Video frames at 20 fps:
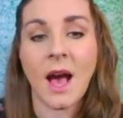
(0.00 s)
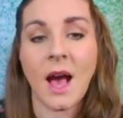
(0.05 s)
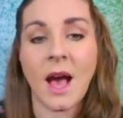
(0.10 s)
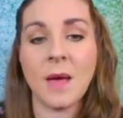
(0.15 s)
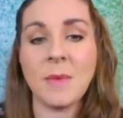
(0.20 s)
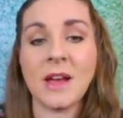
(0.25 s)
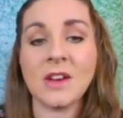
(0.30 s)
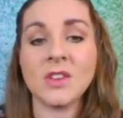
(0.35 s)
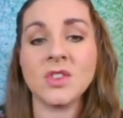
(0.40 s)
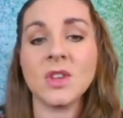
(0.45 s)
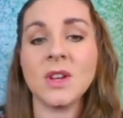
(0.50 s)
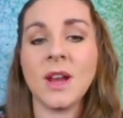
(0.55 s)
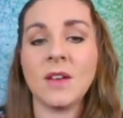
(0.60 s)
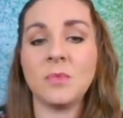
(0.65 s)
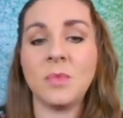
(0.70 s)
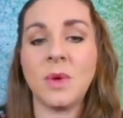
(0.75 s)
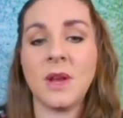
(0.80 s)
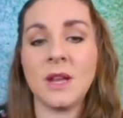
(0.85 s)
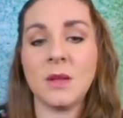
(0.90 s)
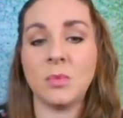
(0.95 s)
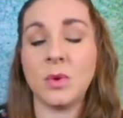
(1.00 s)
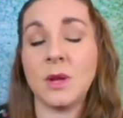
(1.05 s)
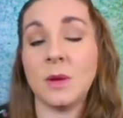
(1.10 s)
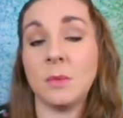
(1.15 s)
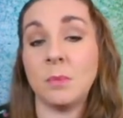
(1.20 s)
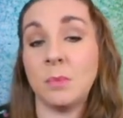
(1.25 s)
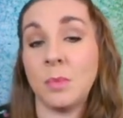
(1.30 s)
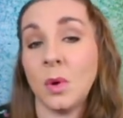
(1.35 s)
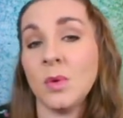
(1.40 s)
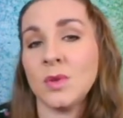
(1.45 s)
I'm actually gonna have Penny
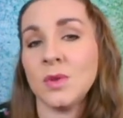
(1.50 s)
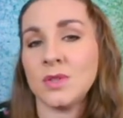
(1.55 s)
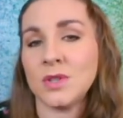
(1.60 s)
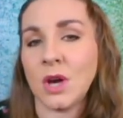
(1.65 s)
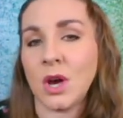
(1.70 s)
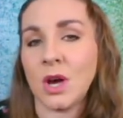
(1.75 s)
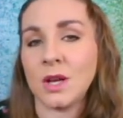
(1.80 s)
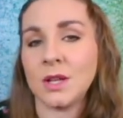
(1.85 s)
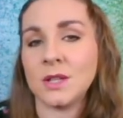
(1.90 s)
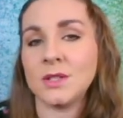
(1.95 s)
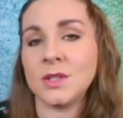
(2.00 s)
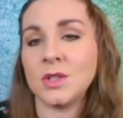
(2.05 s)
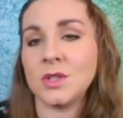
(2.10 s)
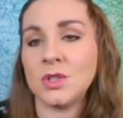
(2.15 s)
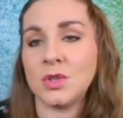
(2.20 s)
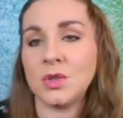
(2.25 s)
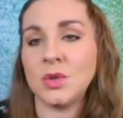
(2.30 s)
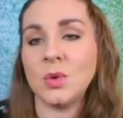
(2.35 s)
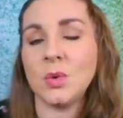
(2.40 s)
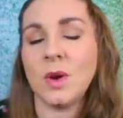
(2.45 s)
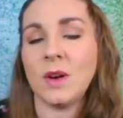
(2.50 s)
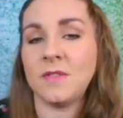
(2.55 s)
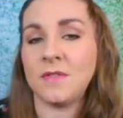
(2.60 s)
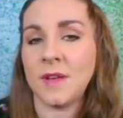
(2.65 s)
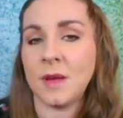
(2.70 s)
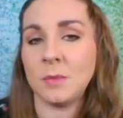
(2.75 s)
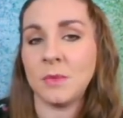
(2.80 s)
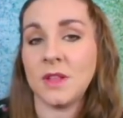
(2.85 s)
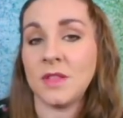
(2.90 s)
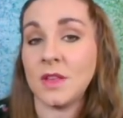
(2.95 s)
bring both dogs to a
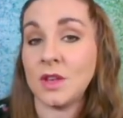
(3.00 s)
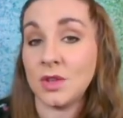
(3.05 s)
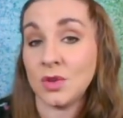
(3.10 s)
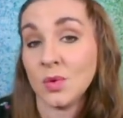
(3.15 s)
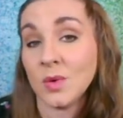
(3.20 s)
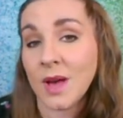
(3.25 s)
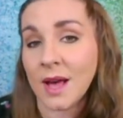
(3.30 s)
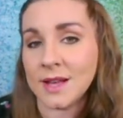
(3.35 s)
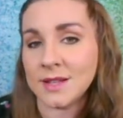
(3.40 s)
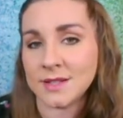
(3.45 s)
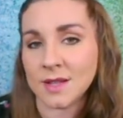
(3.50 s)
family that you guys